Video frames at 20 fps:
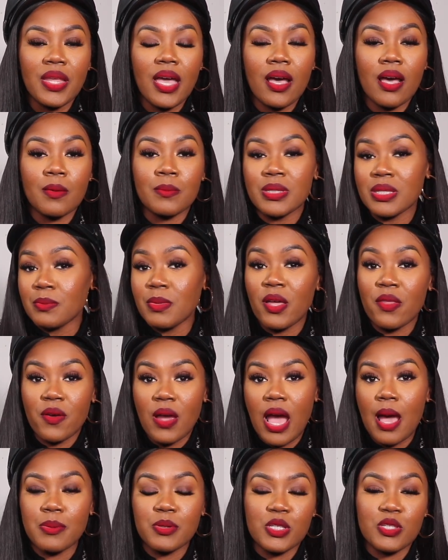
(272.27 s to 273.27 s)
um, some other
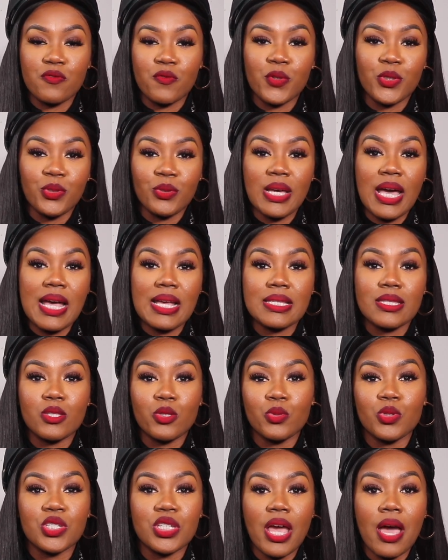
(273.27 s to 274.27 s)
options for you guys
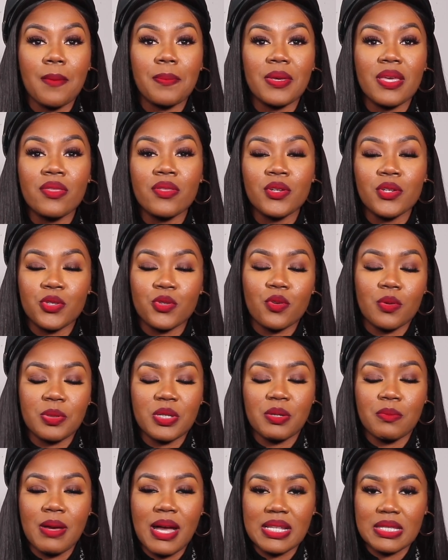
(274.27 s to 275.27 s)
to shop in the
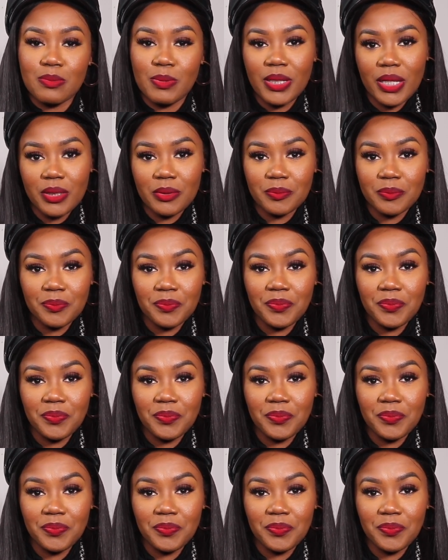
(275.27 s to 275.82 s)
description box below